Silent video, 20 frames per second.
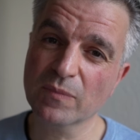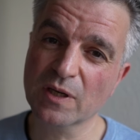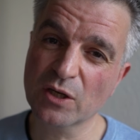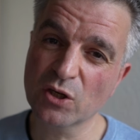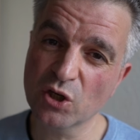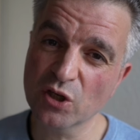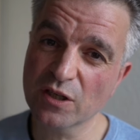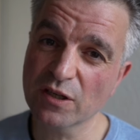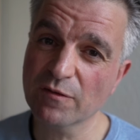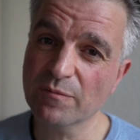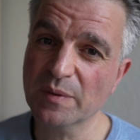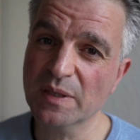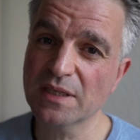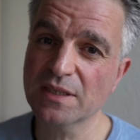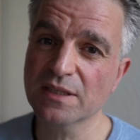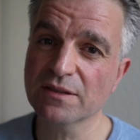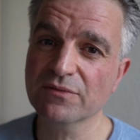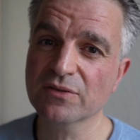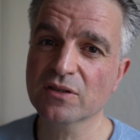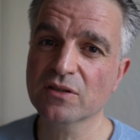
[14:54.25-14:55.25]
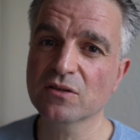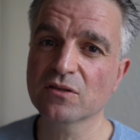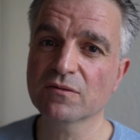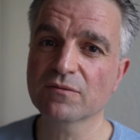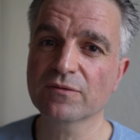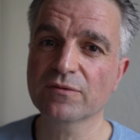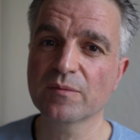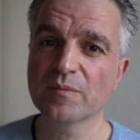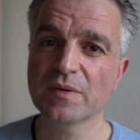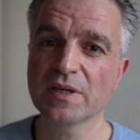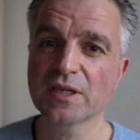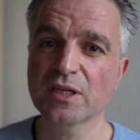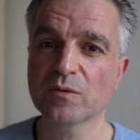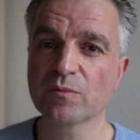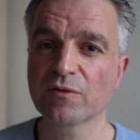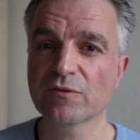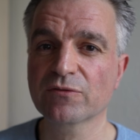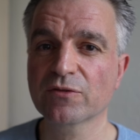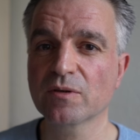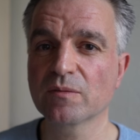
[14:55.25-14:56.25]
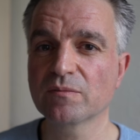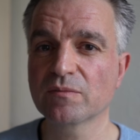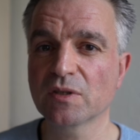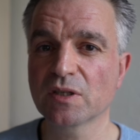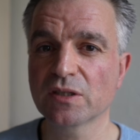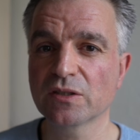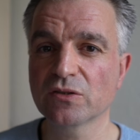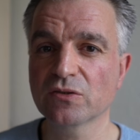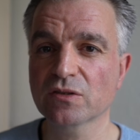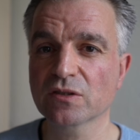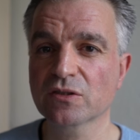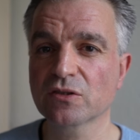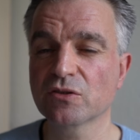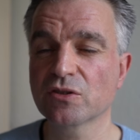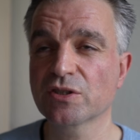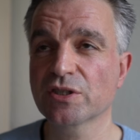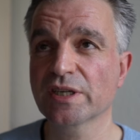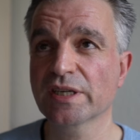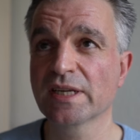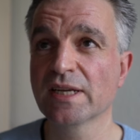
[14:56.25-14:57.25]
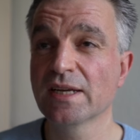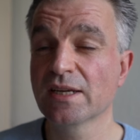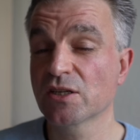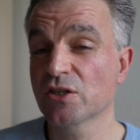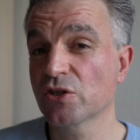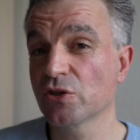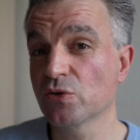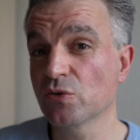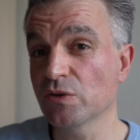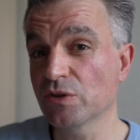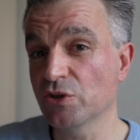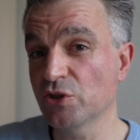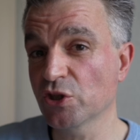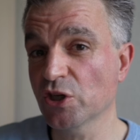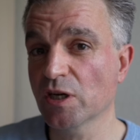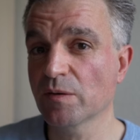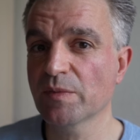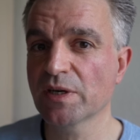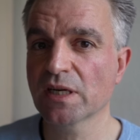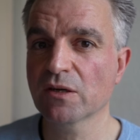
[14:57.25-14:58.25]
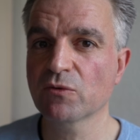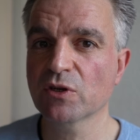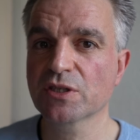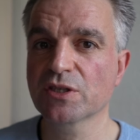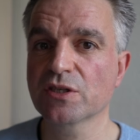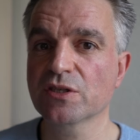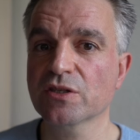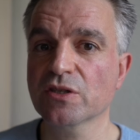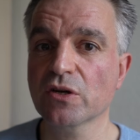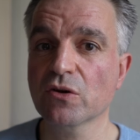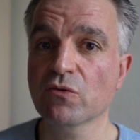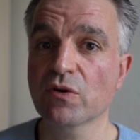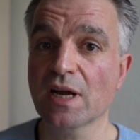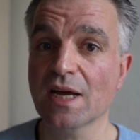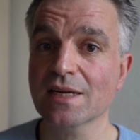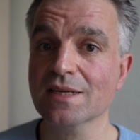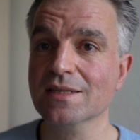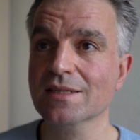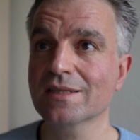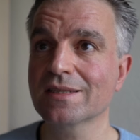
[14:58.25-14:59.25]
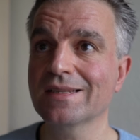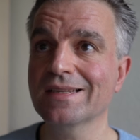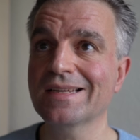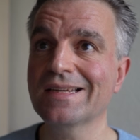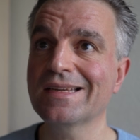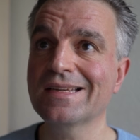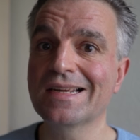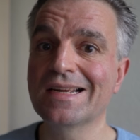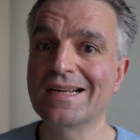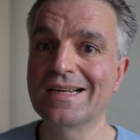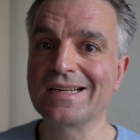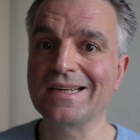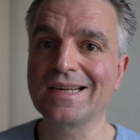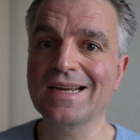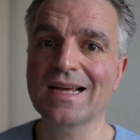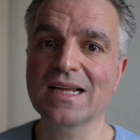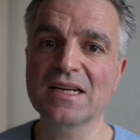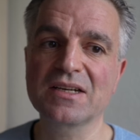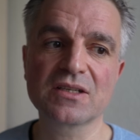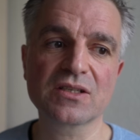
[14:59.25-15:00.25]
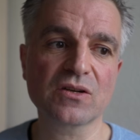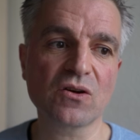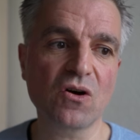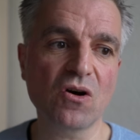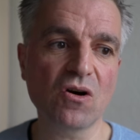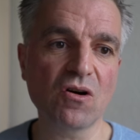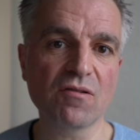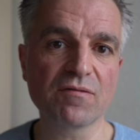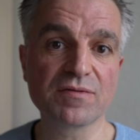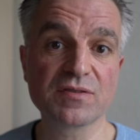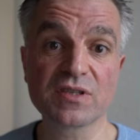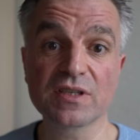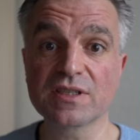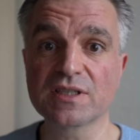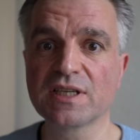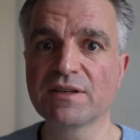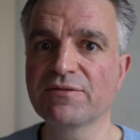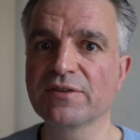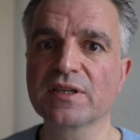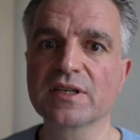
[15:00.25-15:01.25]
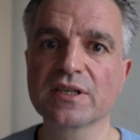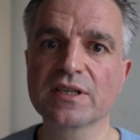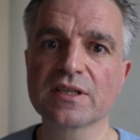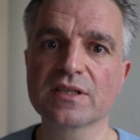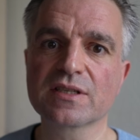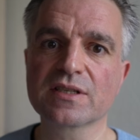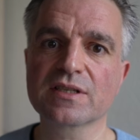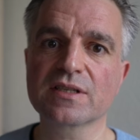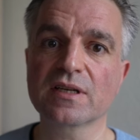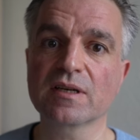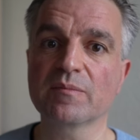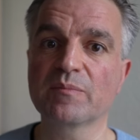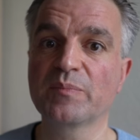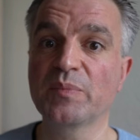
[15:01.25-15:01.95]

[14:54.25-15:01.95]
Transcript: could have been difficult for me coming from another country to Germany, which is known as the land of certificates and